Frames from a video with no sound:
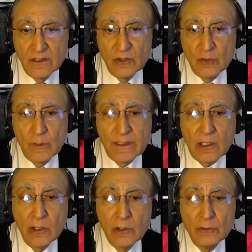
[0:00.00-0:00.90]
to
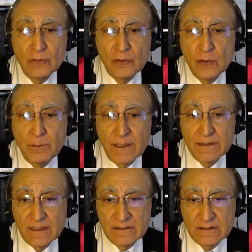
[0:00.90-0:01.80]
include group
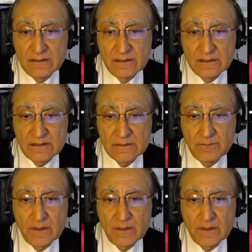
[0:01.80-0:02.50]
identities